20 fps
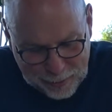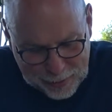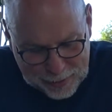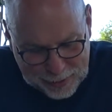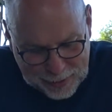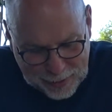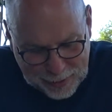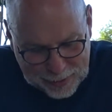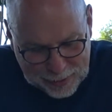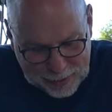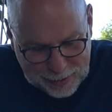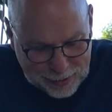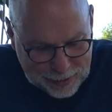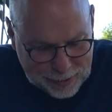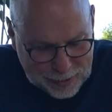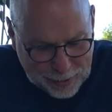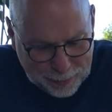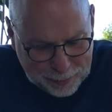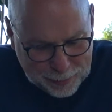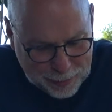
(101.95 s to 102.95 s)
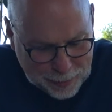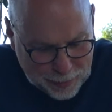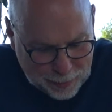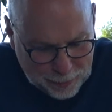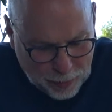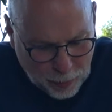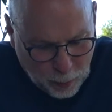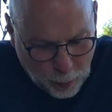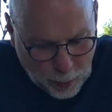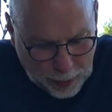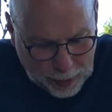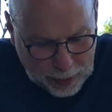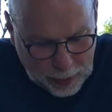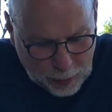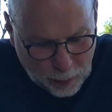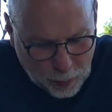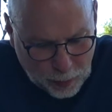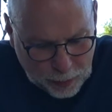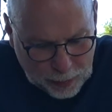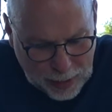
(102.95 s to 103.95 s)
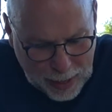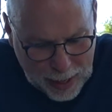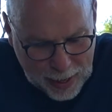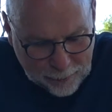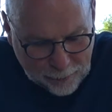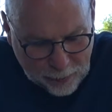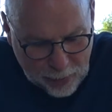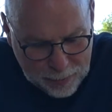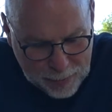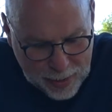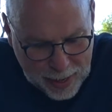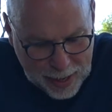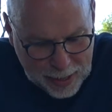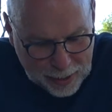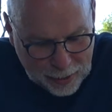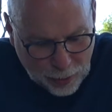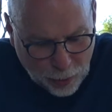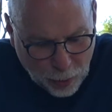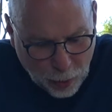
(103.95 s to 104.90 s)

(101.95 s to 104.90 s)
it says, "The scepter of the wicked will not remain